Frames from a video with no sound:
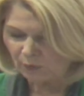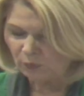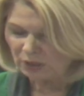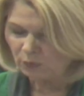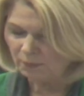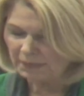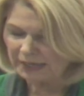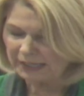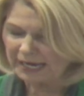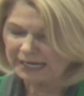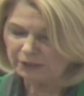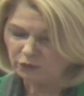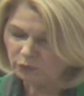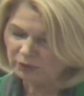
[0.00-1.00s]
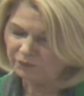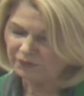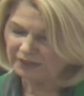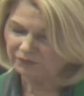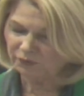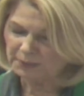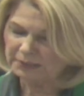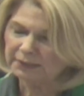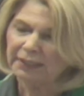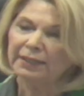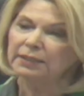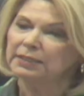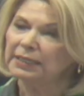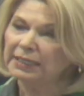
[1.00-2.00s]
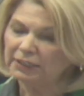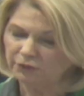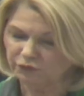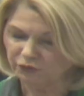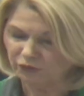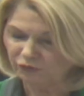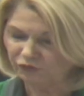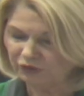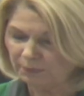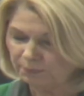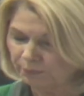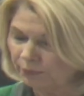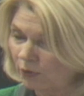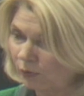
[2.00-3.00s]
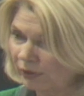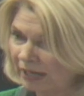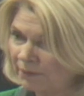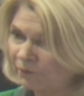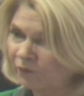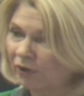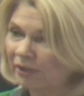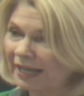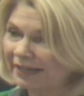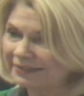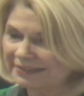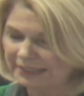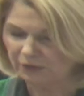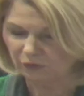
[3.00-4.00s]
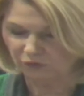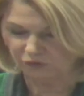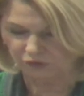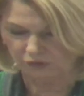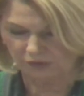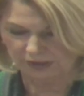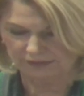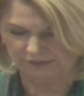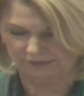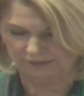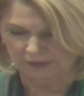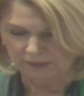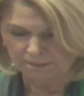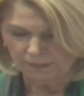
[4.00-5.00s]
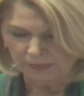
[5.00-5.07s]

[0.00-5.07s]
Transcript: that we will make a new investment in an internship program for Latino students.